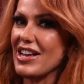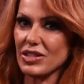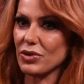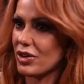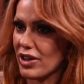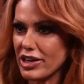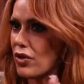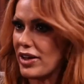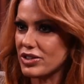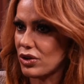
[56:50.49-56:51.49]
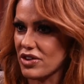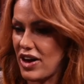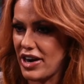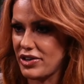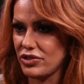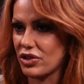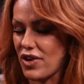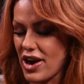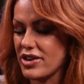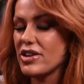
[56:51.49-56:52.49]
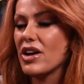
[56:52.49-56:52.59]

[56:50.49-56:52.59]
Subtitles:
And so they were like, "Oh, that's totally fine. You're fine."